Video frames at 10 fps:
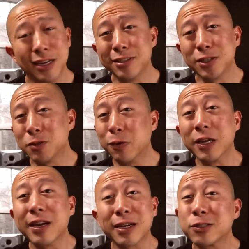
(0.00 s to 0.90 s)
and just
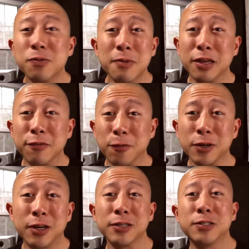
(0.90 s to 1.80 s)
springing extra money for
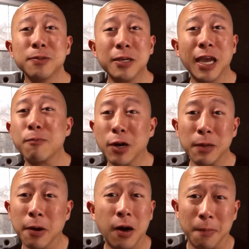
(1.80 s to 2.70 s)
a custom game-ready
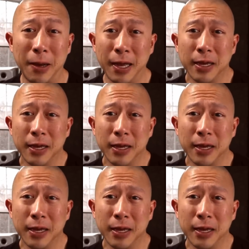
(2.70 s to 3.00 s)
palm.